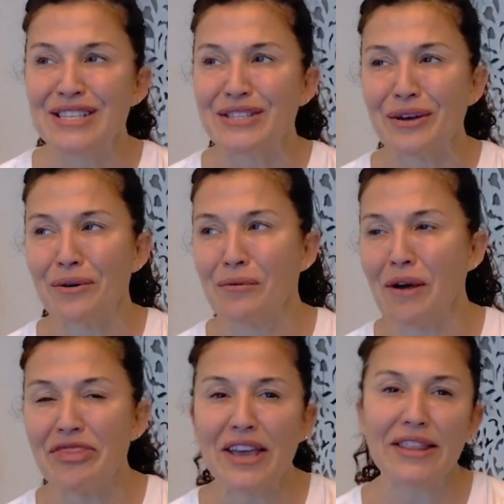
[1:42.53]
So,
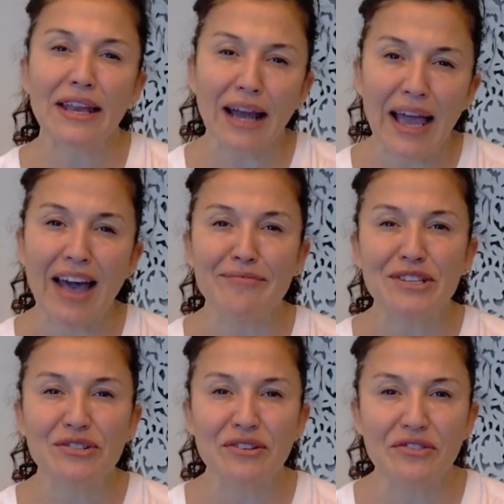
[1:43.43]
one thing that I have
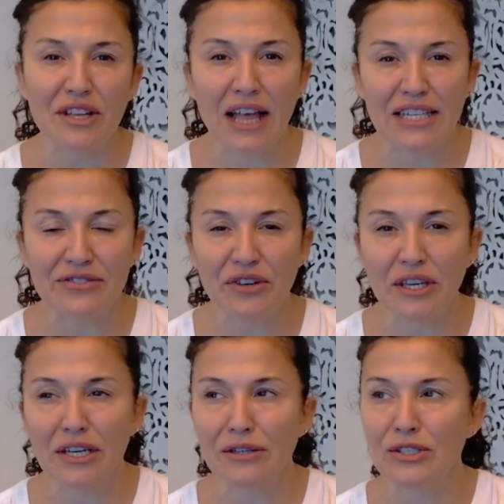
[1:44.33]
been doing for the last few
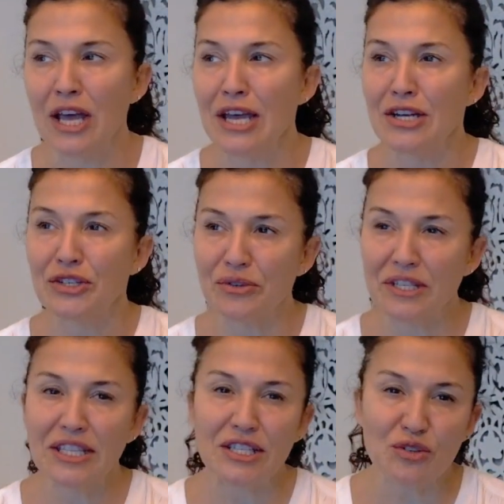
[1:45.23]
years
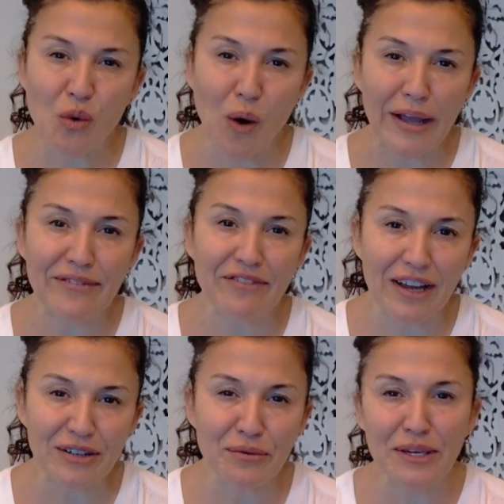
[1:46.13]
during these quiet
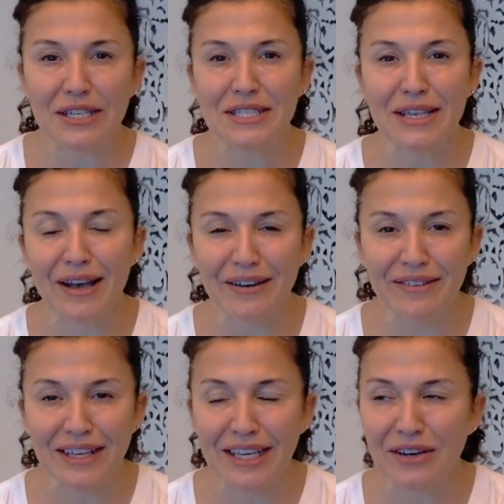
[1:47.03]
final weeks of
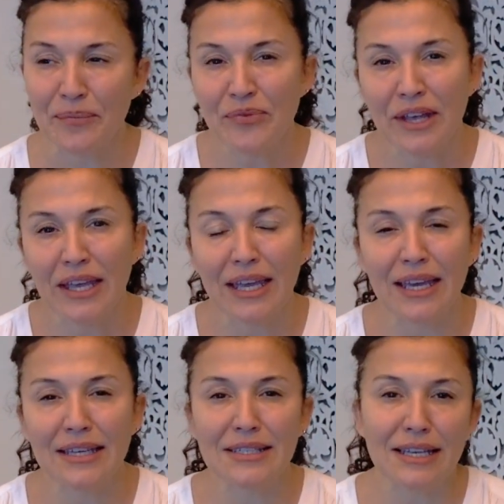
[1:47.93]
the year
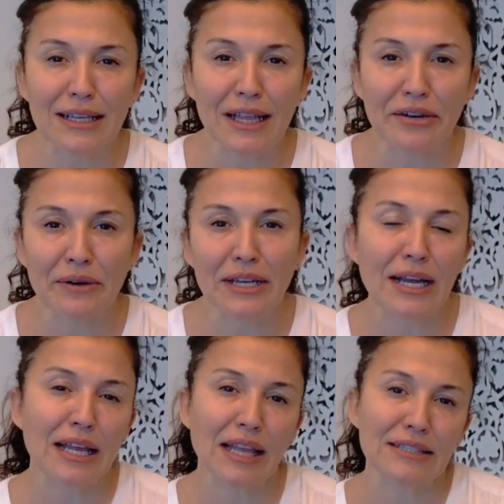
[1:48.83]
is decluttering and
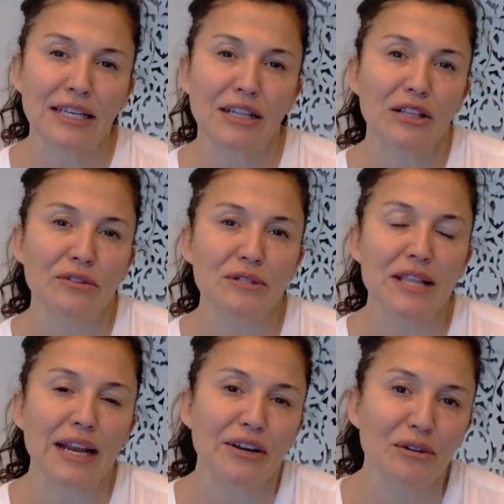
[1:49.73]
collecting clothes
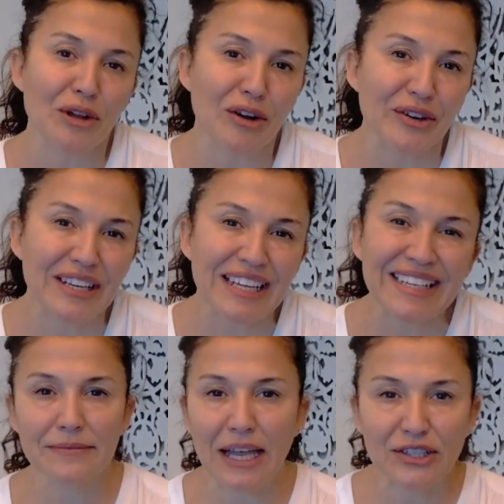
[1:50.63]
that I no longer need
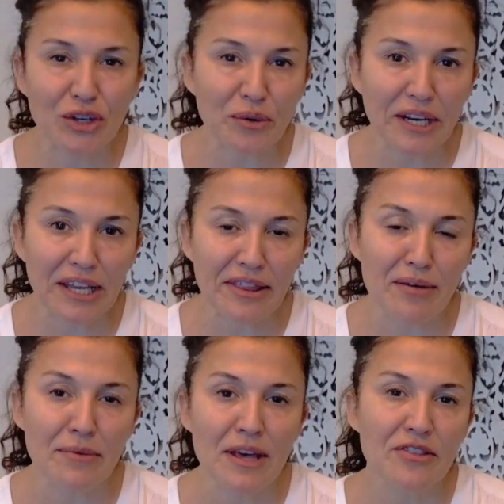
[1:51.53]
and donating
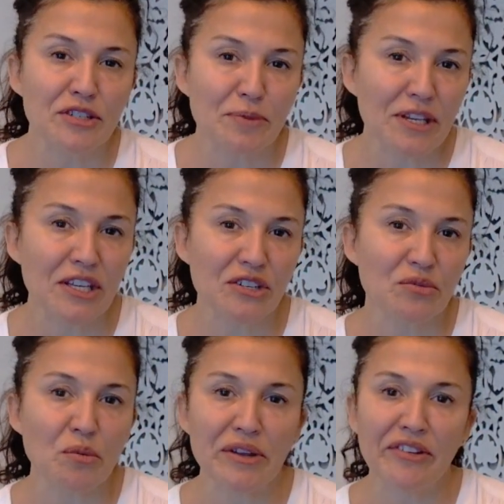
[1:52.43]
them. There's been
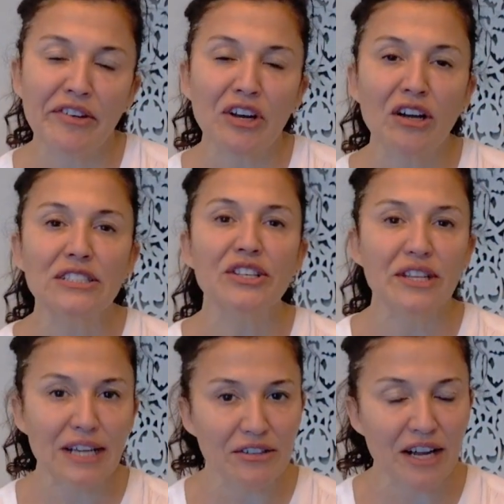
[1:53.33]
years where we've even gone to
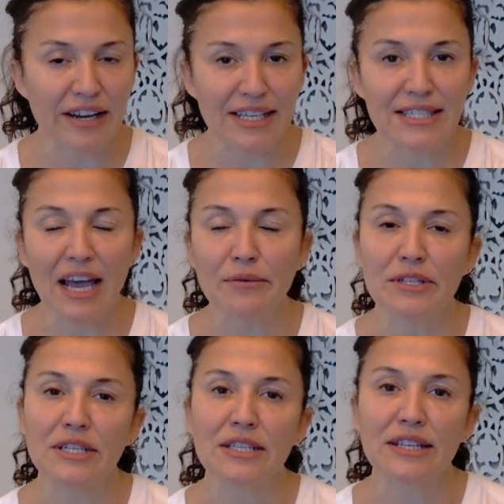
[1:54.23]
the downtown east side,
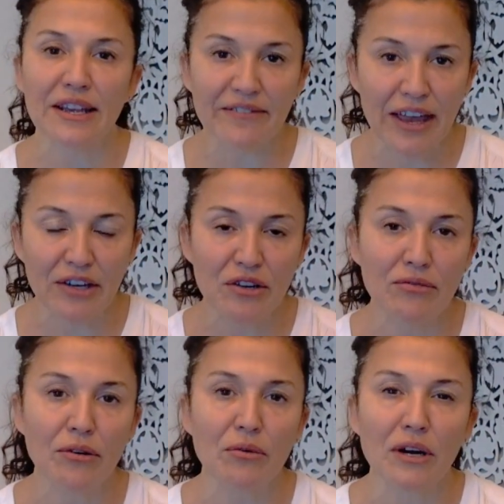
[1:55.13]
which is in
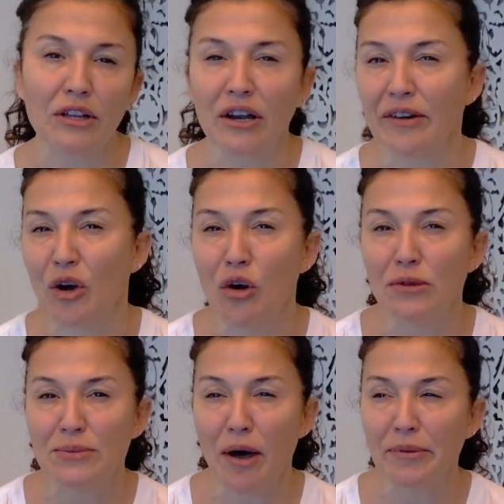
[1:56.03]
Vancouver, where a lot of our
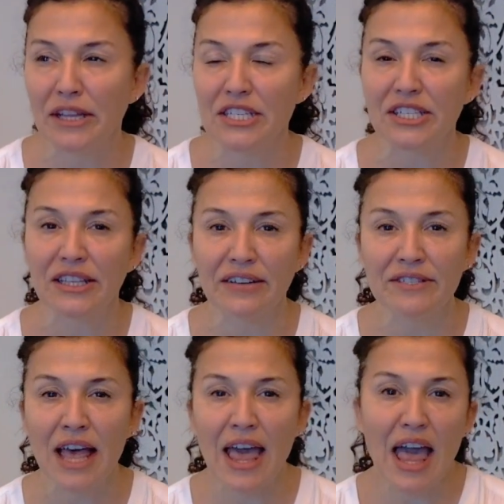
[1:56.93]
homeless population
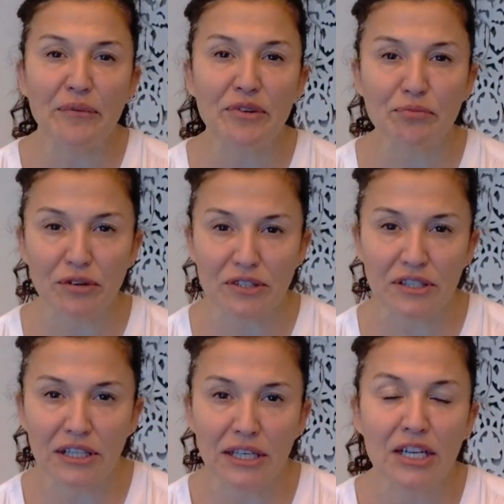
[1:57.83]
lives, and we've
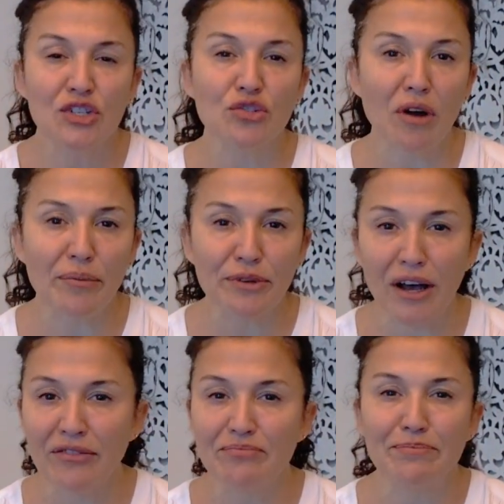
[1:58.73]
personally dropped
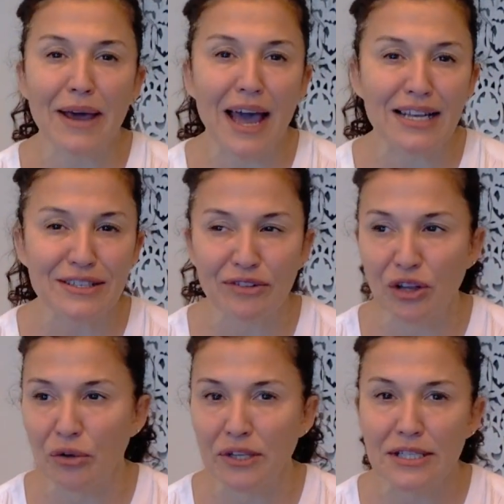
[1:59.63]
off bags of
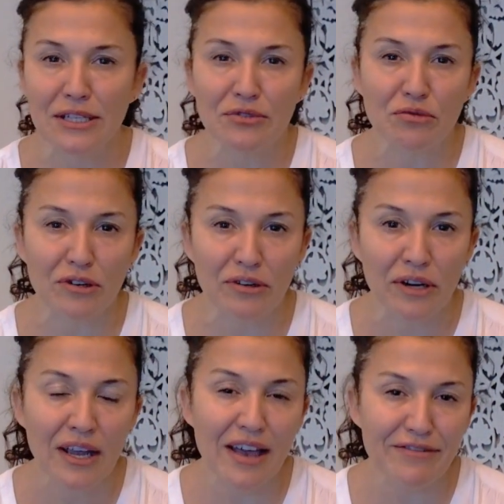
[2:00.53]
clothing since we're
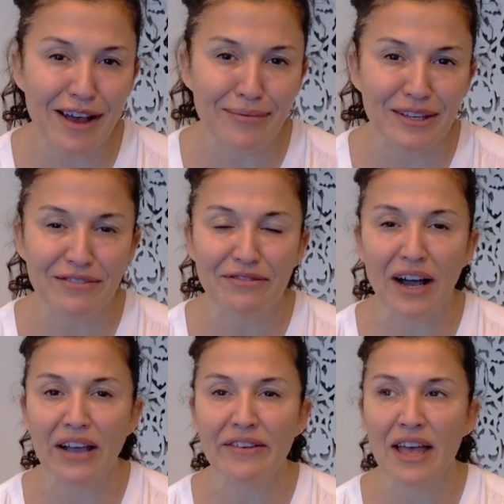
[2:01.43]
a family of
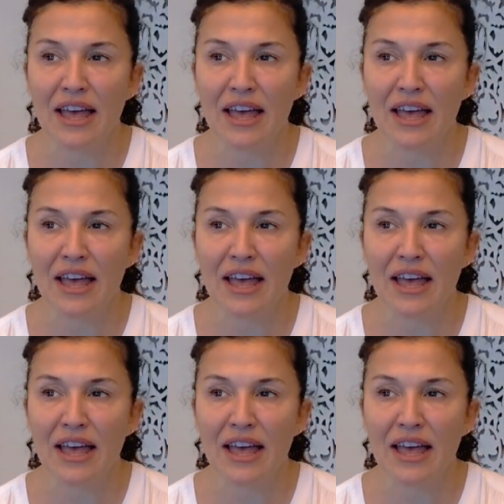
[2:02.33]
5.